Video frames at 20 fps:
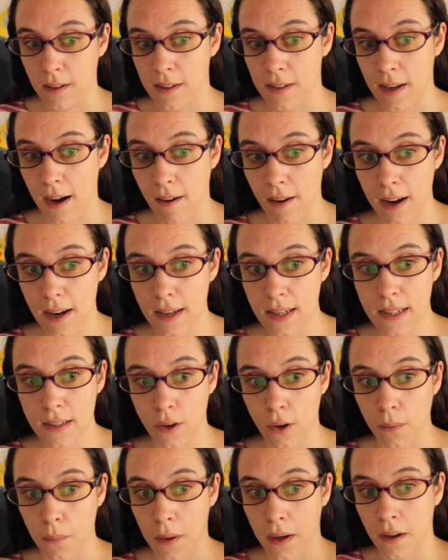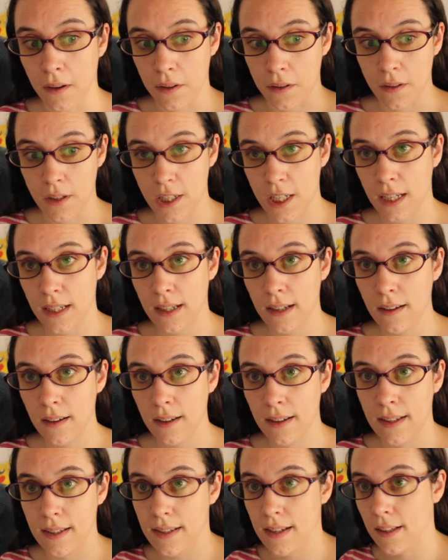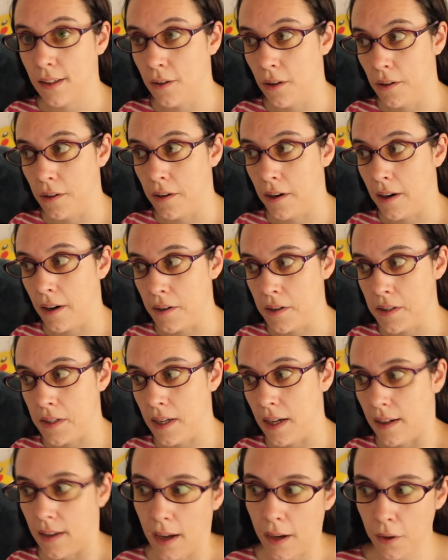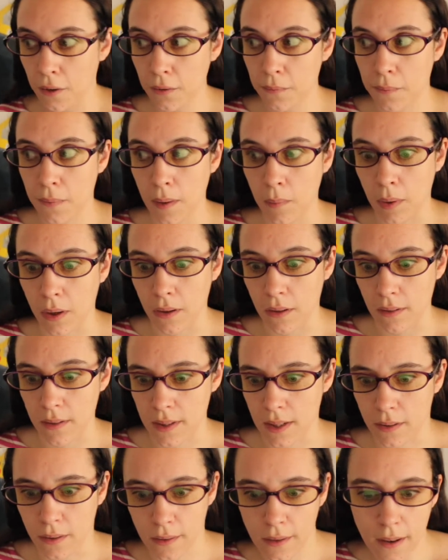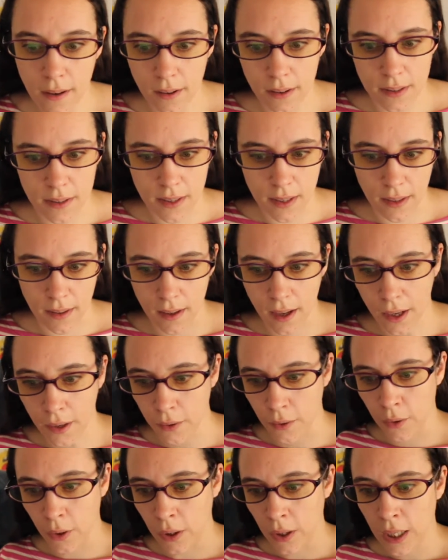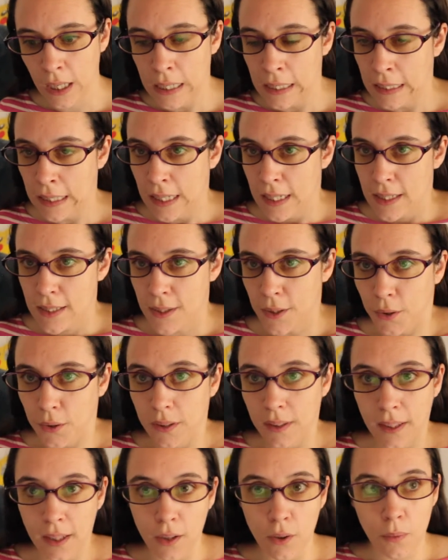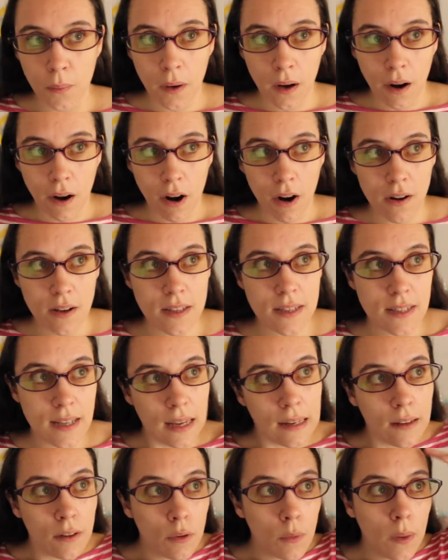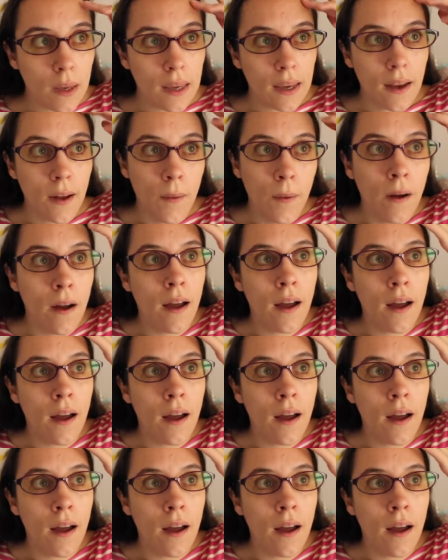series on my other channel. Is that called artist date? I could maybe call that an artist date, I don't know. So did I do my artist date this week?